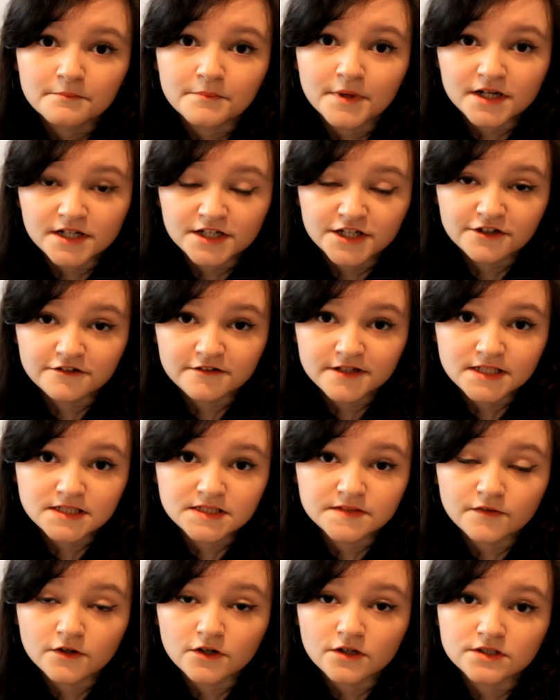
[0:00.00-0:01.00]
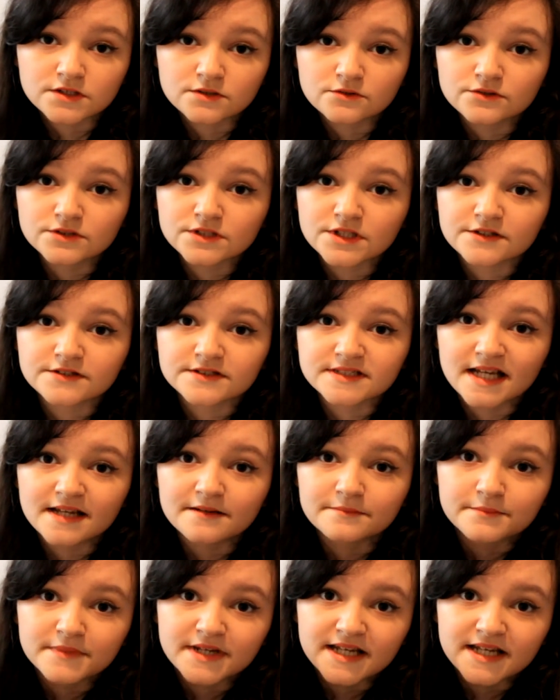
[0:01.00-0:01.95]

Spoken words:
But Curious Fox also sent